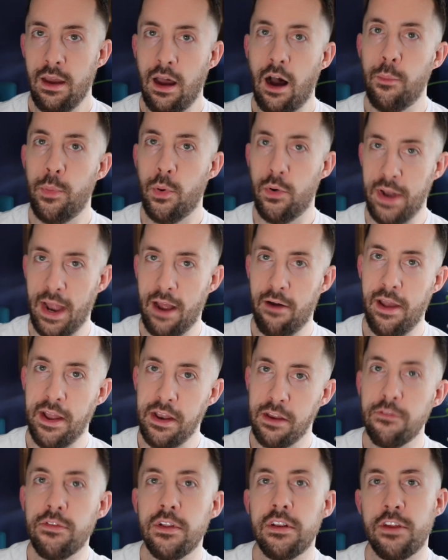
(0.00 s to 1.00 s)
I'll point out
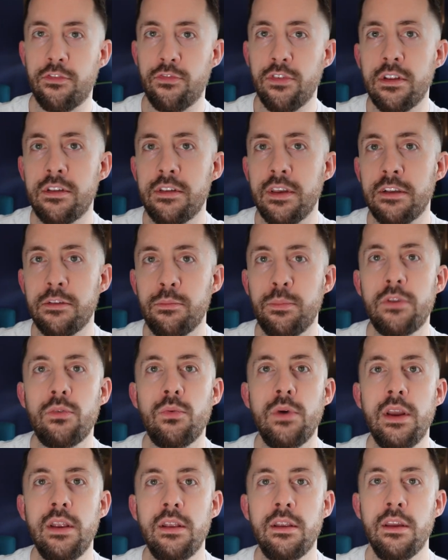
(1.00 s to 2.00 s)
any of the differences
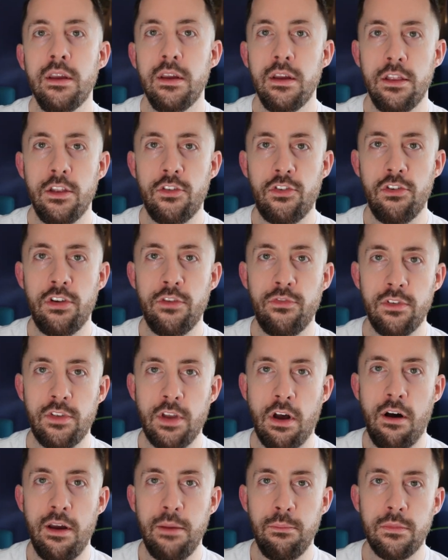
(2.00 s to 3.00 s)
between the two different
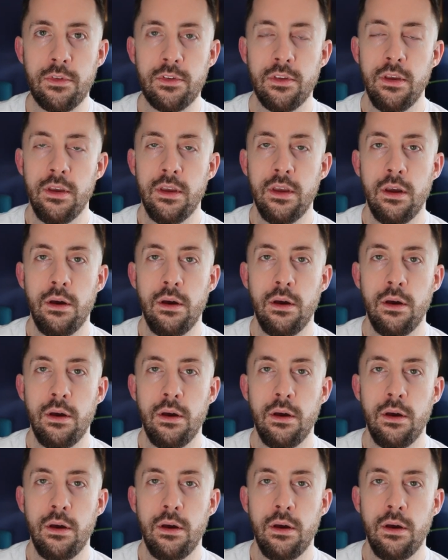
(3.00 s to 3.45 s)
times,